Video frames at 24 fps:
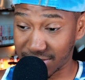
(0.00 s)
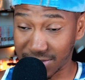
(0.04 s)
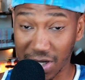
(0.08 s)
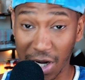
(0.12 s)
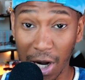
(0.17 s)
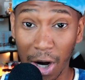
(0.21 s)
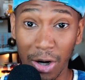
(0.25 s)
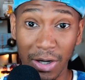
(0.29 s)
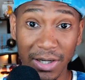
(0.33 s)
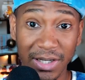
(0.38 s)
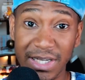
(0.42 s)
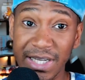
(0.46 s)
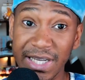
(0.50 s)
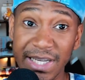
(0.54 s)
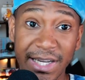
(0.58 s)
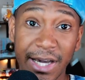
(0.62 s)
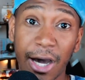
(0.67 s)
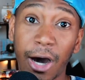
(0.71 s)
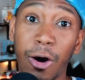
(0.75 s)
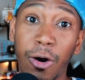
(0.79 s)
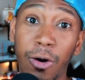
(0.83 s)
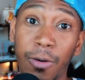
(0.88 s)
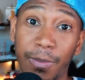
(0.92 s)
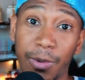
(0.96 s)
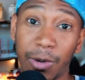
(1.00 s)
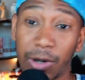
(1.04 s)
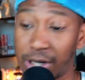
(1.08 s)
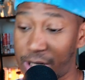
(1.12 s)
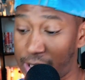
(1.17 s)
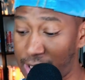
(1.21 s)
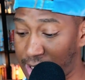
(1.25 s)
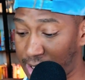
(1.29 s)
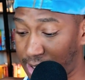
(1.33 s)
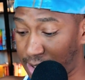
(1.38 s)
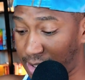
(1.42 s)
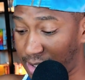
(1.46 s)
D Cobra,
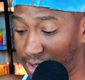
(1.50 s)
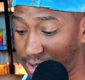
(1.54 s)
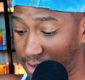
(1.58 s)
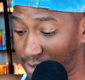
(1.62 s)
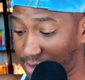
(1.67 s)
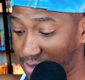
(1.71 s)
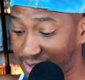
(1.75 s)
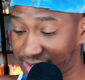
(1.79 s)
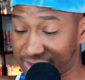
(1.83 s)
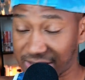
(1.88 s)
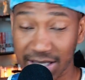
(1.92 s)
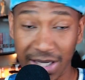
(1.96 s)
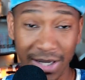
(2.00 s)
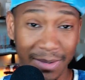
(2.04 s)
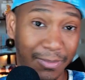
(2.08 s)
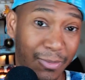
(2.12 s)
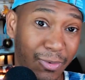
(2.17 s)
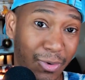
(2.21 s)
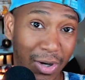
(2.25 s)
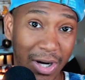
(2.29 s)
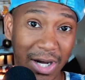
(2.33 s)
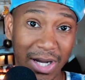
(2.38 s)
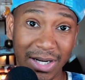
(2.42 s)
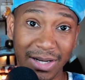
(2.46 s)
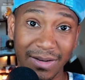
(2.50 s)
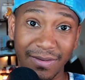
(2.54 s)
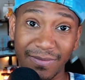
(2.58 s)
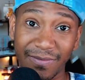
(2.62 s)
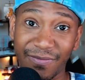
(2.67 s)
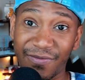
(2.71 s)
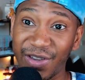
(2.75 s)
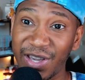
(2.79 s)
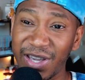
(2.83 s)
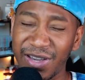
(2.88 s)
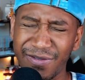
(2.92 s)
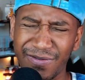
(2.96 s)
somewhat
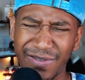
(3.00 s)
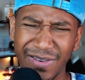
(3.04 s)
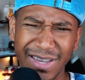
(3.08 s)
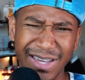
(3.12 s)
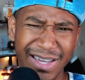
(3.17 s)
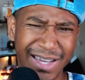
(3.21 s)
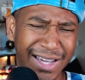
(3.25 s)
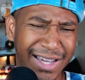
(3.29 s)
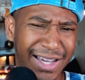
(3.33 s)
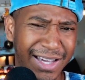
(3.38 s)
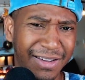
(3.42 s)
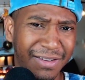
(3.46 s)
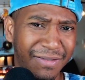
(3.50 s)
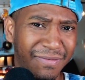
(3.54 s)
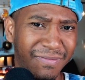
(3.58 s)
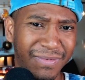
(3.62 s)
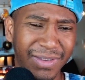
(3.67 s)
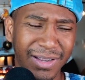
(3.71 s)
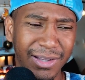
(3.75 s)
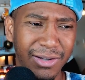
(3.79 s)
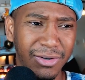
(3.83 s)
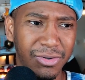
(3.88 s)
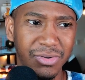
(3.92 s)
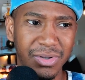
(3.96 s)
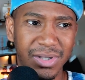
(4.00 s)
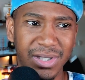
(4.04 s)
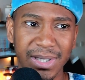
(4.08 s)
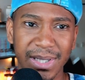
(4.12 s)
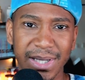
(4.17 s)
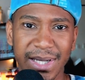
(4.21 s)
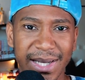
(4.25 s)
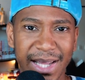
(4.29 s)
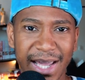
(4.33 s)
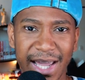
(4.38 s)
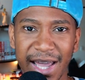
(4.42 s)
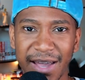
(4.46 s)
Vivi loosely.
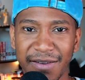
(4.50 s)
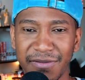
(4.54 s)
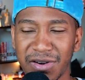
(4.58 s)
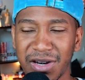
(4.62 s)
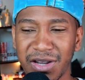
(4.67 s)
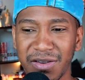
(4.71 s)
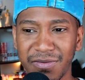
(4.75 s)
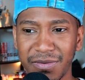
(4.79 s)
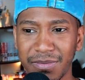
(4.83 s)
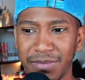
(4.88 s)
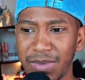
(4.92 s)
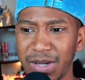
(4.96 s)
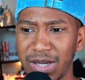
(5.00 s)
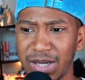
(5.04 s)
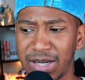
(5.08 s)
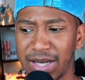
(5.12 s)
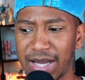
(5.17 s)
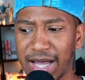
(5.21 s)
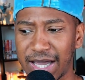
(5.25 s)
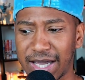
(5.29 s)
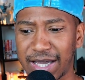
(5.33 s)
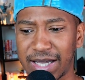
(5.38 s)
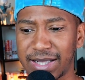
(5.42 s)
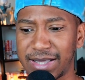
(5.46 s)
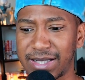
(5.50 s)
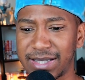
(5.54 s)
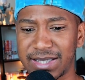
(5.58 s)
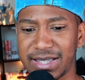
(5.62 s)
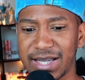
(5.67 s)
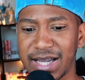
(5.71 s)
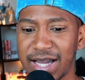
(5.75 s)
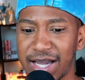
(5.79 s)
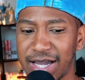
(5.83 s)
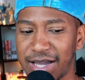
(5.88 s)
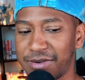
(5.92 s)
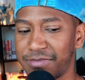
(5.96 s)
They haven't even been like in the
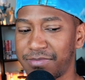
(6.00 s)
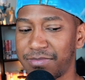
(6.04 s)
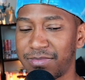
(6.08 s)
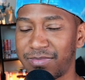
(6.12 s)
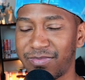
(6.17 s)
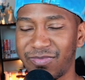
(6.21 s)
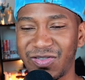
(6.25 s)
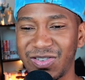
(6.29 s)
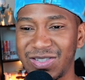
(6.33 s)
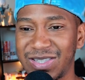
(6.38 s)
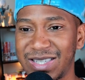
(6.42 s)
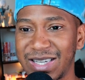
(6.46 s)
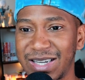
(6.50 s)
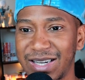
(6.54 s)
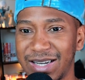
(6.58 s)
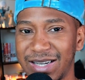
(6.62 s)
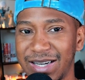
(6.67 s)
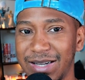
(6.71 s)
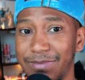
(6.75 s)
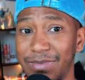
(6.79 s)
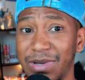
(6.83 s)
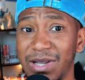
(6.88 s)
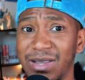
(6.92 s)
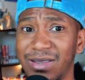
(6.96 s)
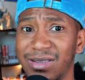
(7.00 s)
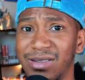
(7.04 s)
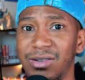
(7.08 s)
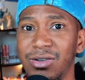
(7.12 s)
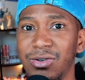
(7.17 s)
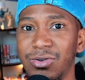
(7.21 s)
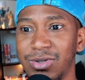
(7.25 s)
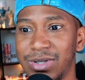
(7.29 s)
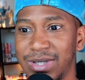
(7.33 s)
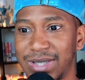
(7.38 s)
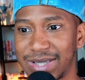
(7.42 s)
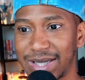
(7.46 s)
same vicinity, but
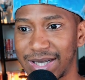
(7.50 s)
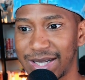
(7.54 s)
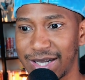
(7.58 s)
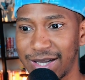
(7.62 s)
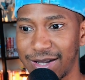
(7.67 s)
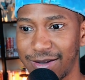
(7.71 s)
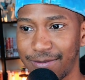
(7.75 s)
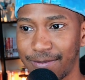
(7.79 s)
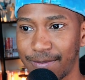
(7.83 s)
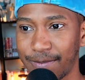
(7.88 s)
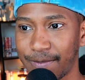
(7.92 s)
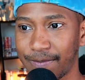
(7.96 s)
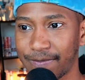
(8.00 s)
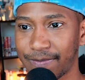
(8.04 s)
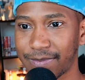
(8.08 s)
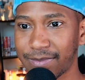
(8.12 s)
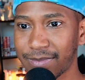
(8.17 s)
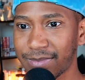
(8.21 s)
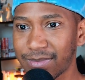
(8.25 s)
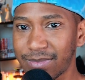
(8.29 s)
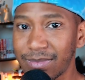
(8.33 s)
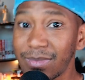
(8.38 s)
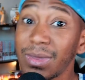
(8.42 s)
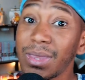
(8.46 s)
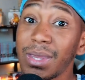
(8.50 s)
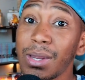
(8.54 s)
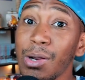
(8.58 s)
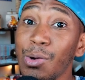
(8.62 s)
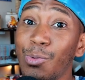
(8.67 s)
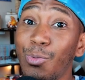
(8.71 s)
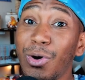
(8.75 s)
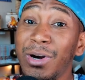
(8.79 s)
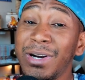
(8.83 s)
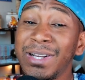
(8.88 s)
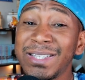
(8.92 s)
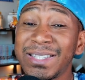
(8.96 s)
loosely.
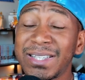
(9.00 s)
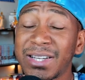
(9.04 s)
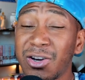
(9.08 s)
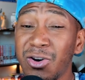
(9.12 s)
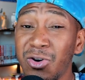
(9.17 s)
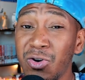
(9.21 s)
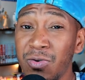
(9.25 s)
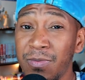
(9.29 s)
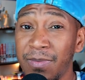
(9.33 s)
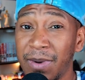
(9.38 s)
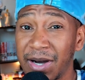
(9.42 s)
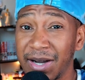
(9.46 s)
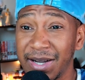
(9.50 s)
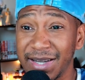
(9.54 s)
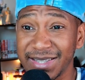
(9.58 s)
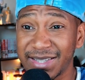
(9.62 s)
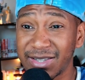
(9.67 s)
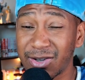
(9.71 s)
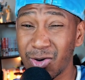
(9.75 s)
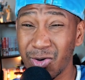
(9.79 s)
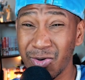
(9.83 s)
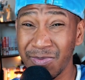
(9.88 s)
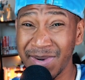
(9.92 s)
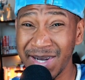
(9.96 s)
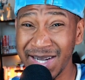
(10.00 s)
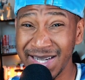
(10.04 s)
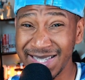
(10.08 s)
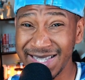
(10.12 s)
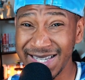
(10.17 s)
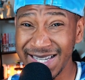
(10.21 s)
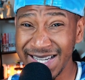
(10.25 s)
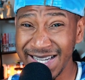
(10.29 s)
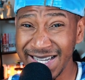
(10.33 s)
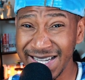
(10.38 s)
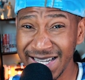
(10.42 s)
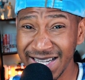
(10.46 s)
What is Kuma? Is Kuma a
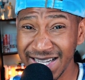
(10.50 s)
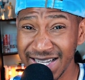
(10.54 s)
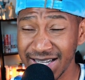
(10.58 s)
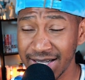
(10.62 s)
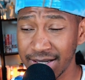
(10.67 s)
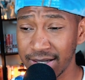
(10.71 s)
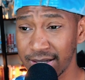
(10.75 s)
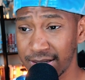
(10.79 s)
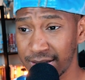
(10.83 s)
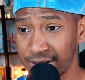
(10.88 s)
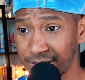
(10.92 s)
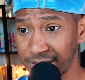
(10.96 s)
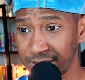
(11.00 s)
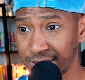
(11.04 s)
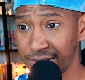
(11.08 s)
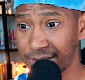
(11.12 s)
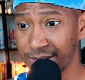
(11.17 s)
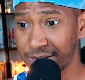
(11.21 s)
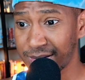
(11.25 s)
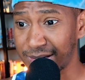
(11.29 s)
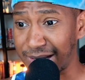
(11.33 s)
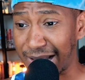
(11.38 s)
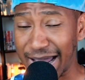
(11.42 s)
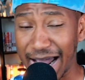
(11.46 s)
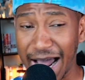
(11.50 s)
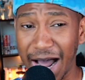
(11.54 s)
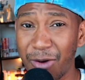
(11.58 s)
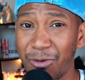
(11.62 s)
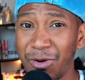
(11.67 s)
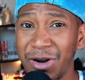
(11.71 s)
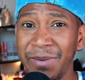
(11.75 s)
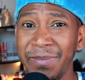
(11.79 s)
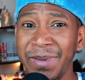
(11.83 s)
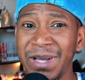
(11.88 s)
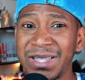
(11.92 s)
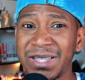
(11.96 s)
D? Like, I
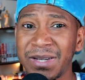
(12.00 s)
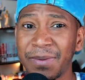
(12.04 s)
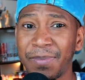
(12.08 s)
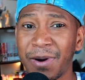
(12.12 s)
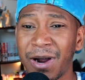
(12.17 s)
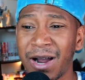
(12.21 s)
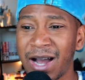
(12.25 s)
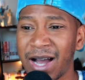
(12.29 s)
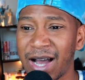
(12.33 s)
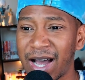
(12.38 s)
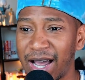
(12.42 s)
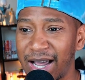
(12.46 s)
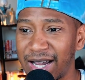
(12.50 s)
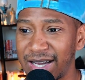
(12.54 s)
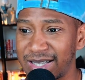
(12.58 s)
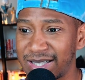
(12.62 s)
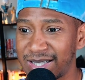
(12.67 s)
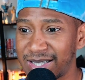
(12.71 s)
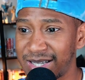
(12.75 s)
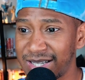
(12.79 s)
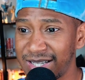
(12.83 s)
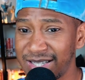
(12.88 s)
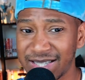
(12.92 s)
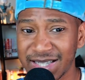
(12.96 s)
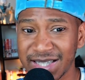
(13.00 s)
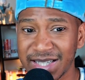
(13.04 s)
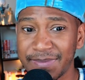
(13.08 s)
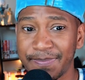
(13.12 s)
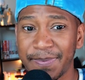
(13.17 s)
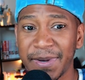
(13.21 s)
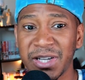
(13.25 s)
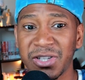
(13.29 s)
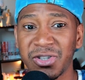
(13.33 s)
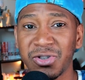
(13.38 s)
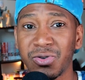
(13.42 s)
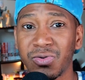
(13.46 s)
wouldn't be surprised. He's a
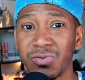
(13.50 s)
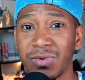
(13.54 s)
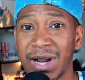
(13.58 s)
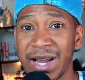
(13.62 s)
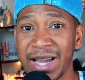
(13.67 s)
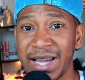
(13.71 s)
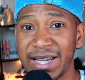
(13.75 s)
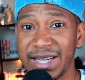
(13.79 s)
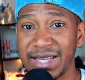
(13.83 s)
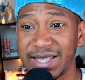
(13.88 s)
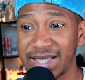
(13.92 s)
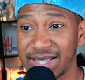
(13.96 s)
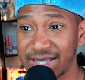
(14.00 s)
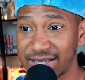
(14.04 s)
special race.